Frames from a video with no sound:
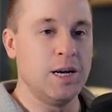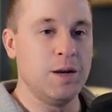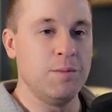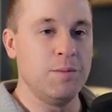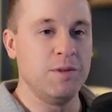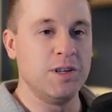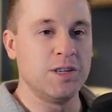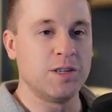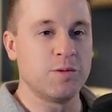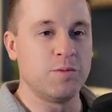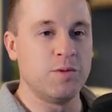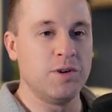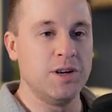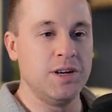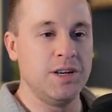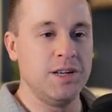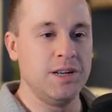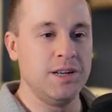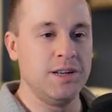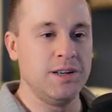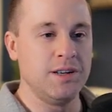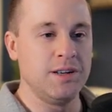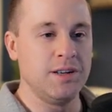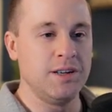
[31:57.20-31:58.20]
This
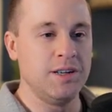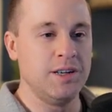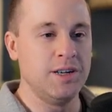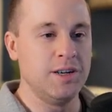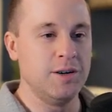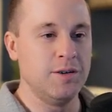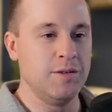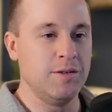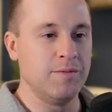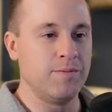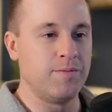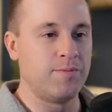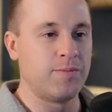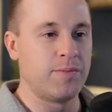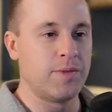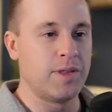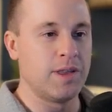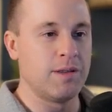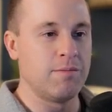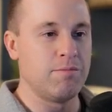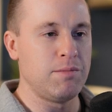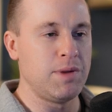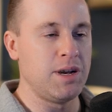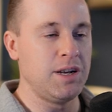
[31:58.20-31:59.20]
one,
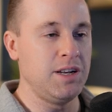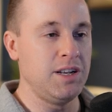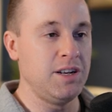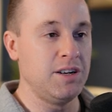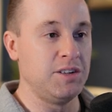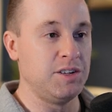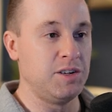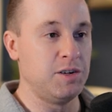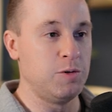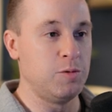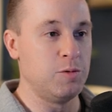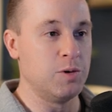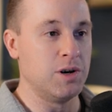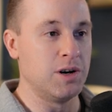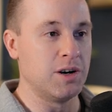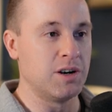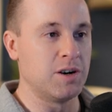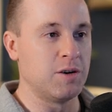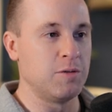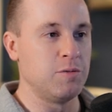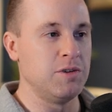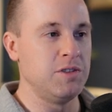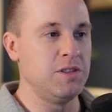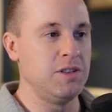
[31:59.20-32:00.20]
might need a little
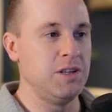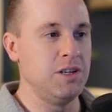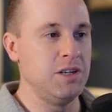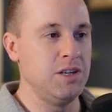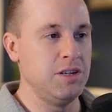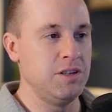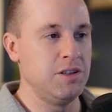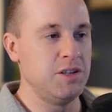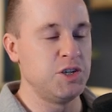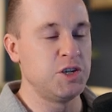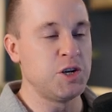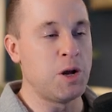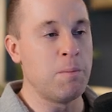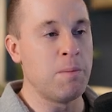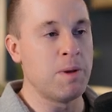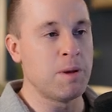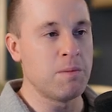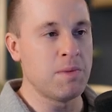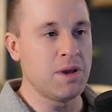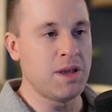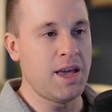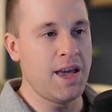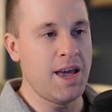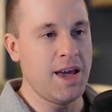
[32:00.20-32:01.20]
work with the jumping
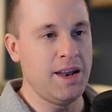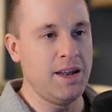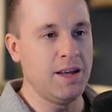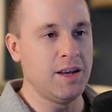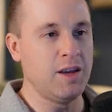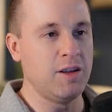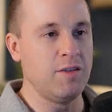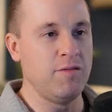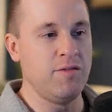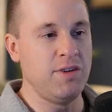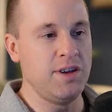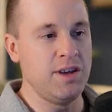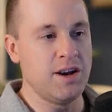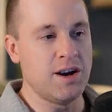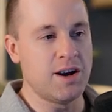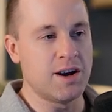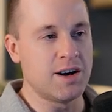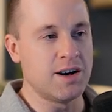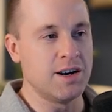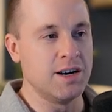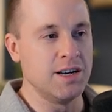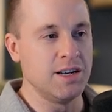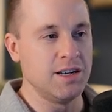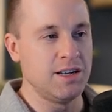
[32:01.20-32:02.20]
mechanic in VR.
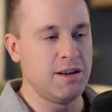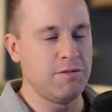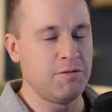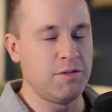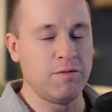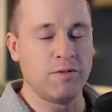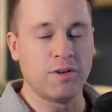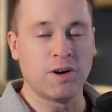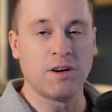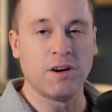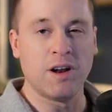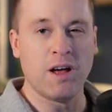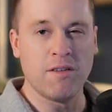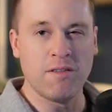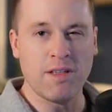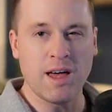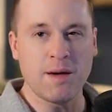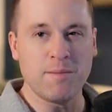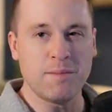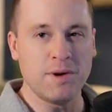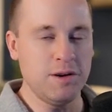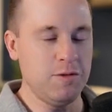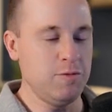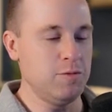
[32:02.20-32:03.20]
You have to figure out how
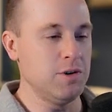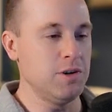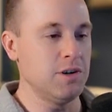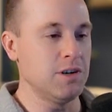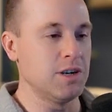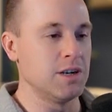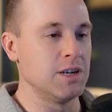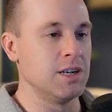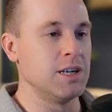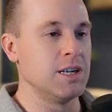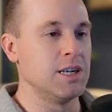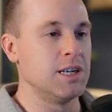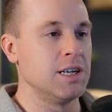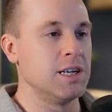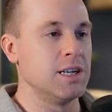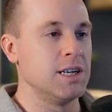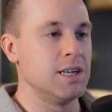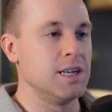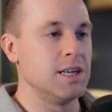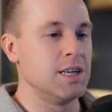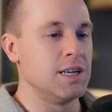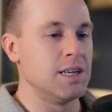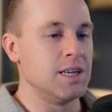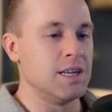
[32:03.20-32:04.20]
that might work.
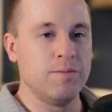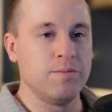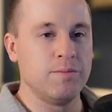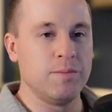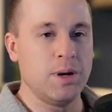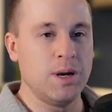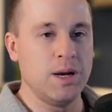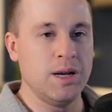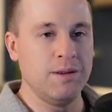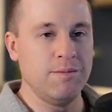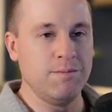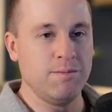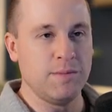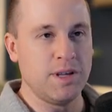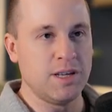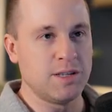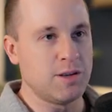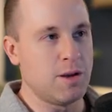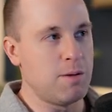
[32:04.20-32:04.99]
But that's